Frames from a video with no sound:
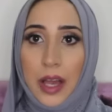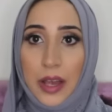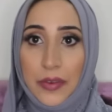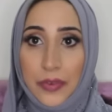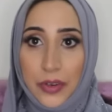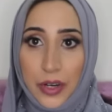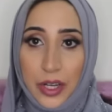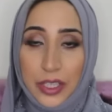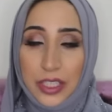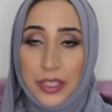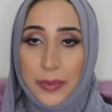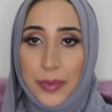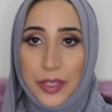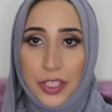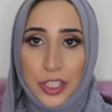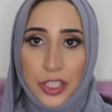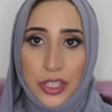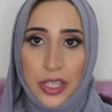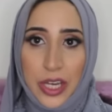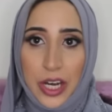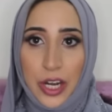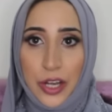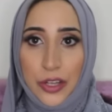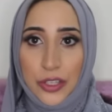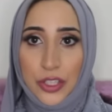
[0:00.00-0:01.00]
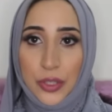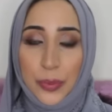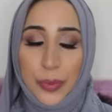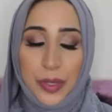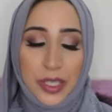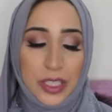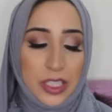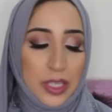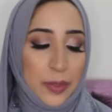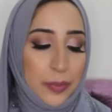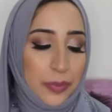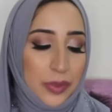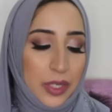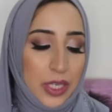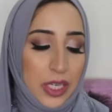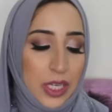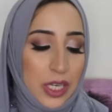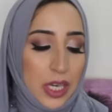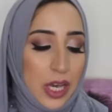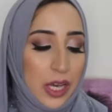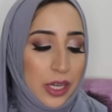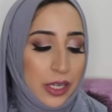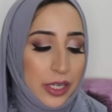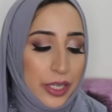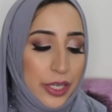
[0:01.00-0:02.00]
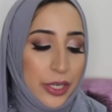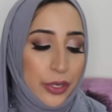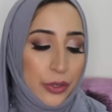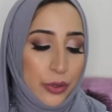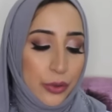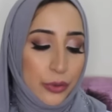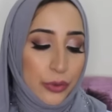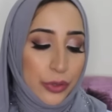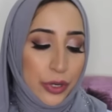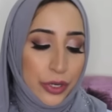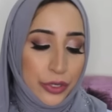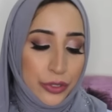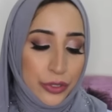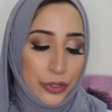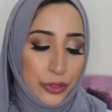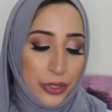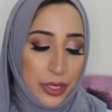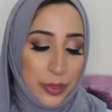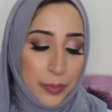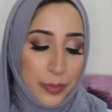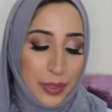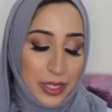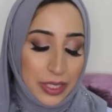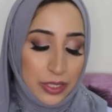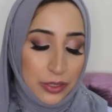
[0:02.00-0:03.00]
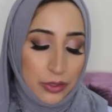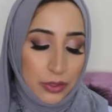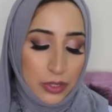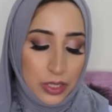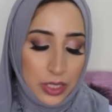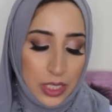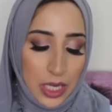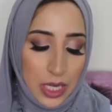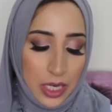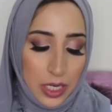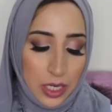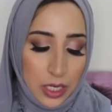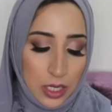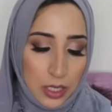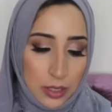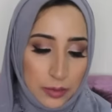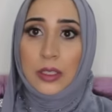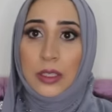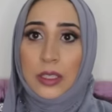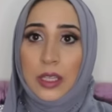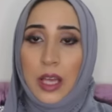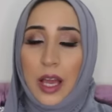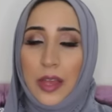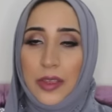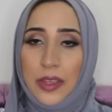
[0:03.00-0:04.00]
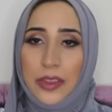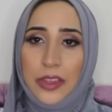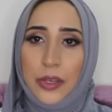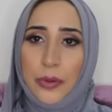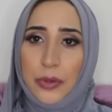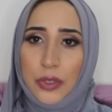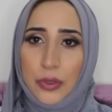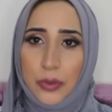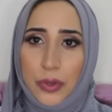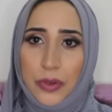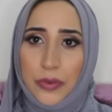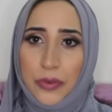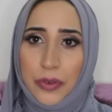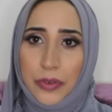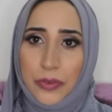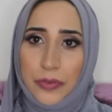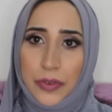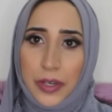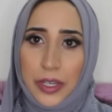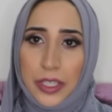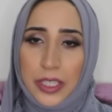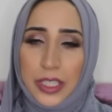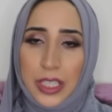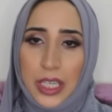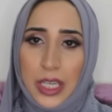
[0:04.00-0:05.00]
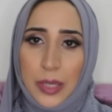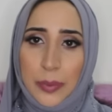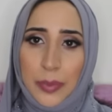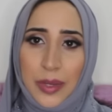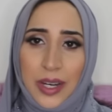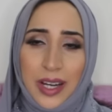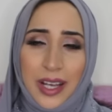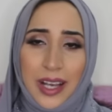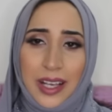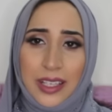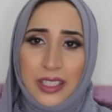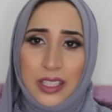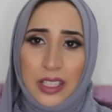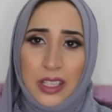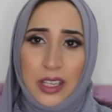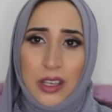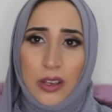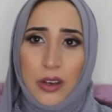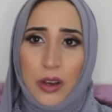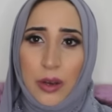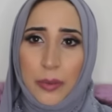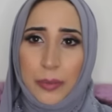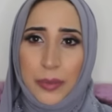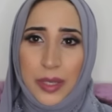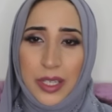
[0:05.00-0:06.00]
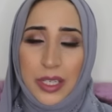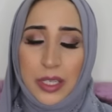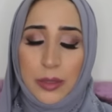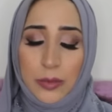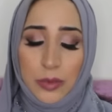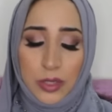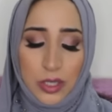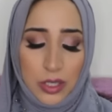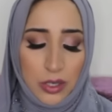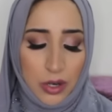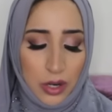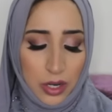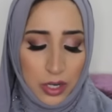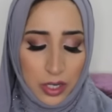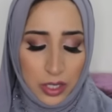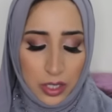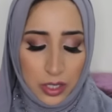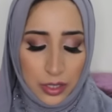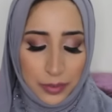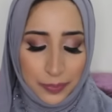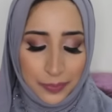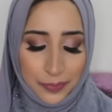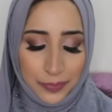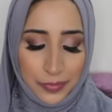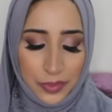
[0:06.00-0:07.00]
I forgot to mention that I also picked up the Kiko contouring pencil set. I think there was one for fair skin, but I accidentally got medium to dark,